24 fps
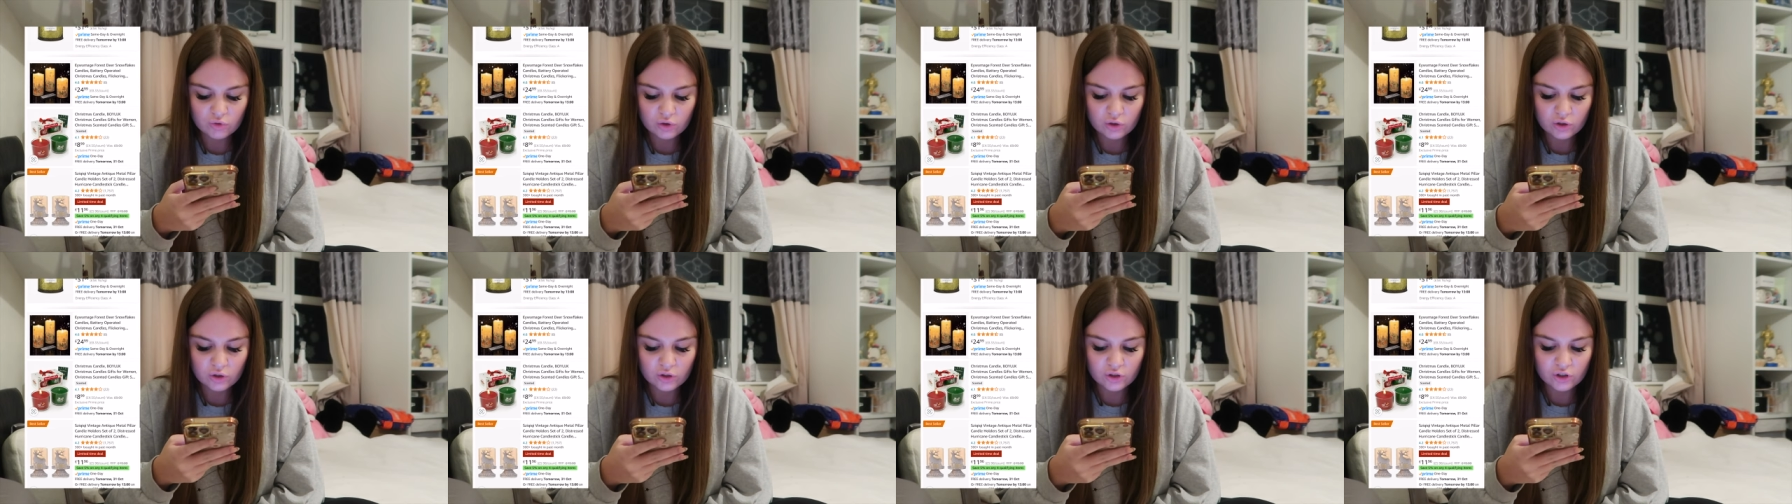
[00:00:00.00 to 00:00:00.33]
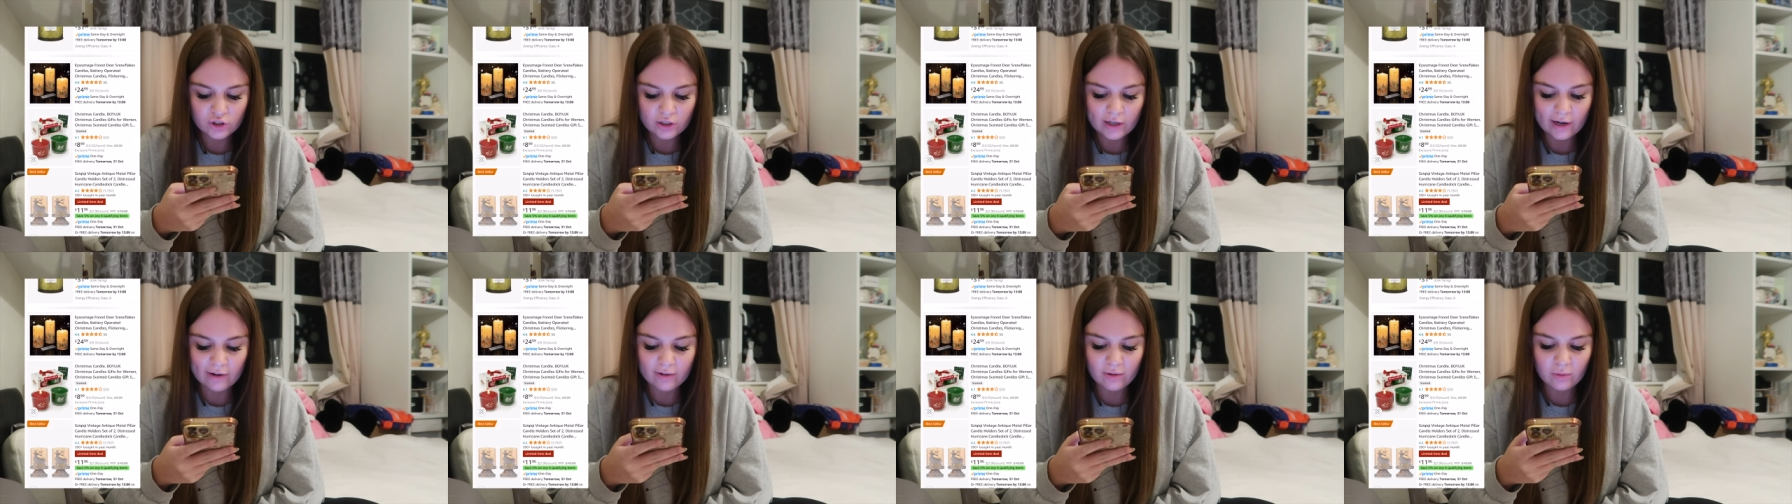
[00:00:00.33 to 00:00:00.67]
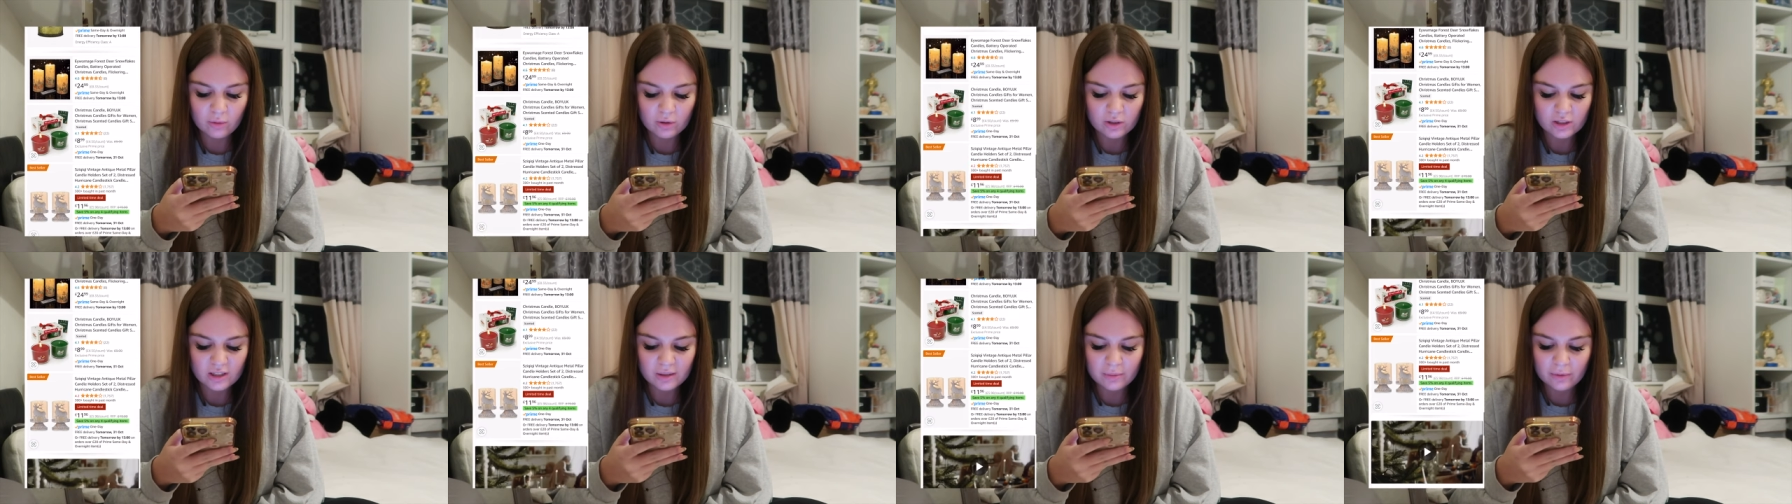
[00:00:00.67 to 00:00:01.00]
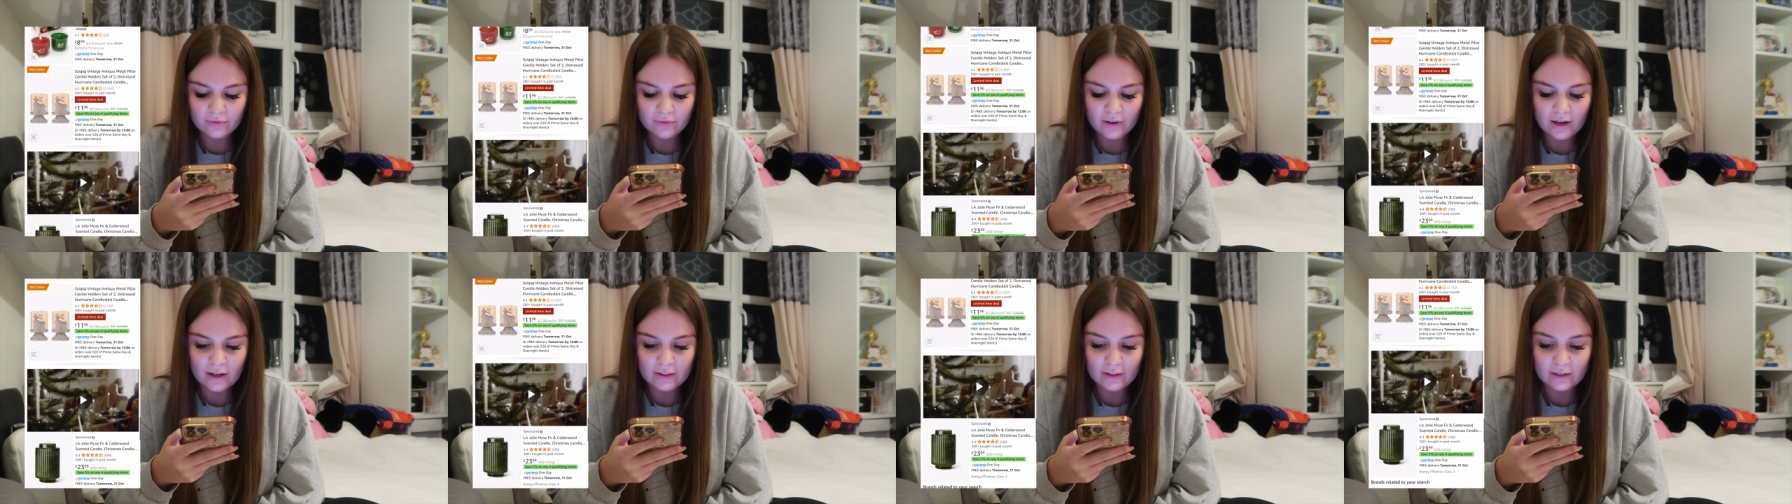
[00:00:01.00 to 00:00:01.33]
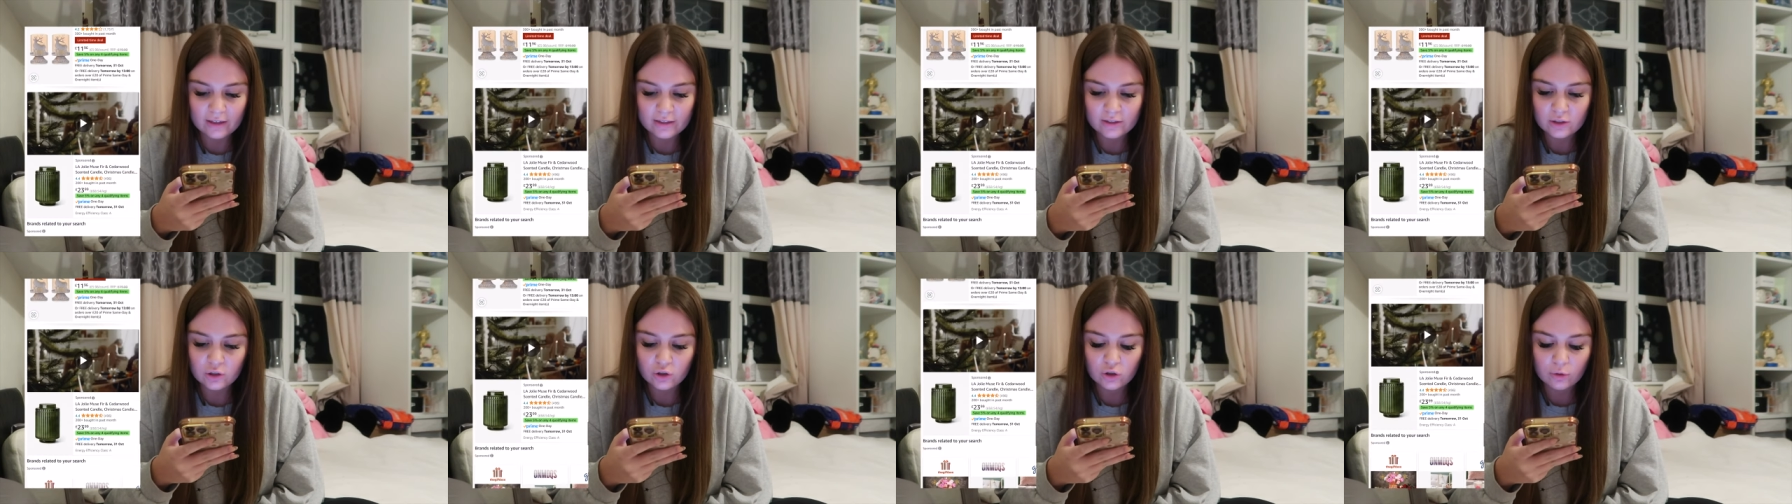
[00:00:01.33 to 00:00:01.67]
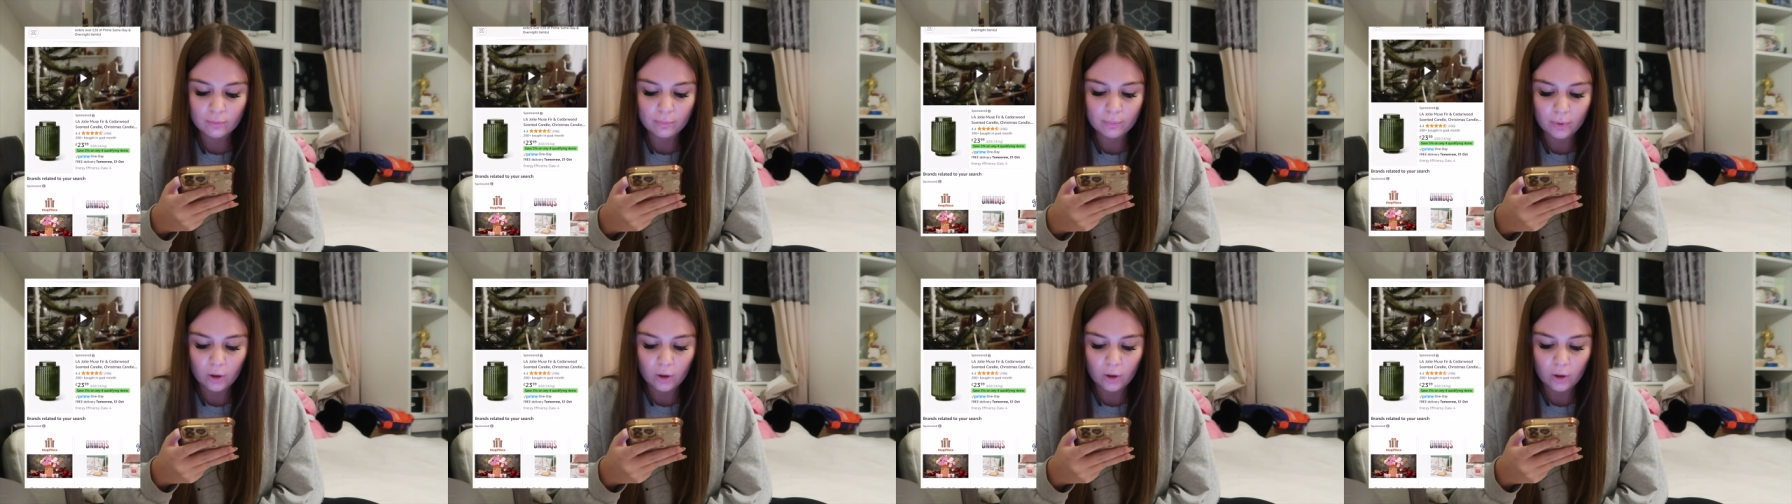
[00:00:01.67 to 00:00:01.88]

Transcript: Just generic ones to be fair. That is a good